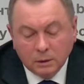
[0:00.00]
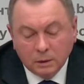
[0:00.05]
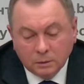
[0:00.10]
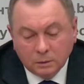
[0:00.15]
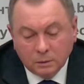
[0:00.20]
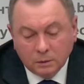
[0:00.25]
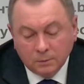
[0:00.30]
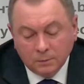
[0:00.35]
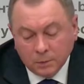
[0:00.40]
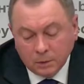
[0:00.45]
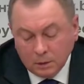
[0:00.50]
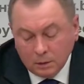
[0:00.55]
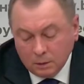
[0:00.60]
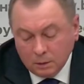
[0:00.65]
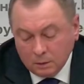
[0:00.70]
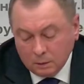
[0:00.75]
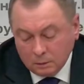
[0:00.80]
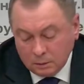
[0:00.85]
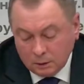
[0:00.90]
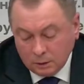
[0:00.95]
and
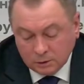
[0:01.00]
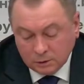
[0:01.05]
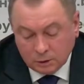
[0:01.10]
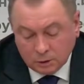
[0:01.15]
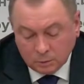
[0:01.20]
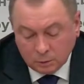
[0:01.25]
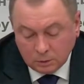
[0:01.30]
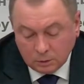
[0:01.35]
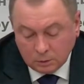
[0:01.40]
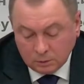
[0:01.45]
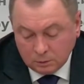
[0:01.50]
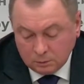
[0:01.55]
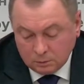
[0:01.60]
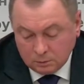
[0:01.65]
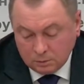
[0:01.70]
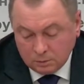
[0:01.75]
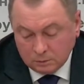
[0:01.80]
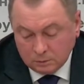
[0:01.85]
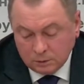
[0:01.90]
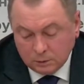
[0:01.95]
prepares the
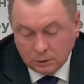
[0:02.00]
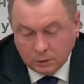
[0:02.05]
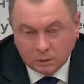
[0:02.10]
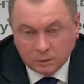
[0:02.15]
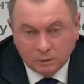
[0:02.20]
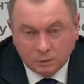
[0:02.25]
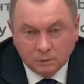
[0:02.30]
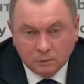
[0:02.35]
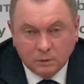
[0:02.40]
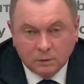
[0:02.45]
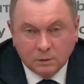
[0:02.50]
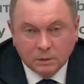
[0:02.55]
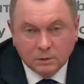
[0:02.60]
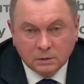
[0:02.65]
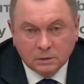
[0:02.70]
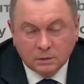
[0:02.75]
adequate response.